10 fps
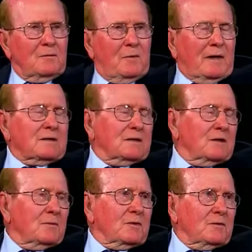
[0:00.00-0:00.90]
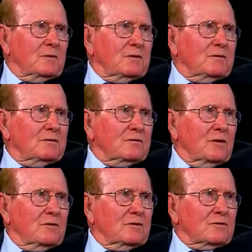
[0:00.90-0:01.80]
back to company we
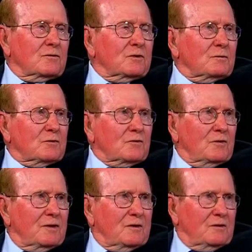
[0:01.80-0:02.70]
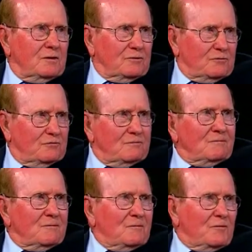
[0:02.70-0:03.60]
saw this Christmas tree or this
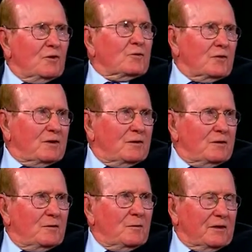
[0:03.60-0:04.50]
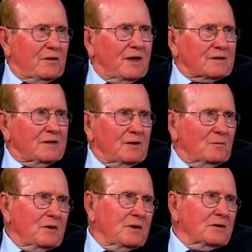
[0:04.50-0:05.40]
fir tree that had been knocked down
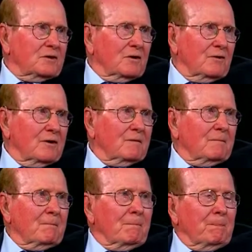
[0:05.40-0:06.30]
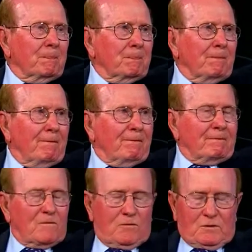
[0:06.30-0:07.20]
by artillery.
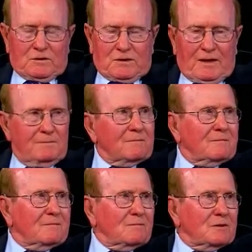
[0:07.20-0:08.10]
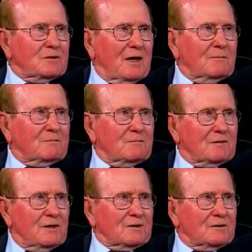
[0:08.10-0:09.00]
So we stopped. We stopped and
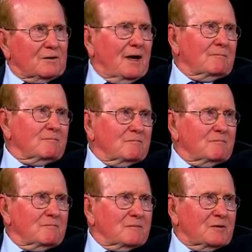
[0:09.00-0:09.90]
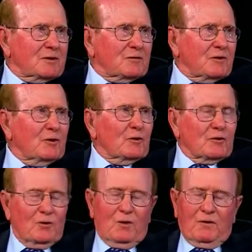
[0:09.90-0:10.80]
cut the top uh-huh. six feet or
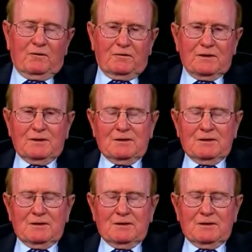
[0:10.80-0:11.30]
so off of it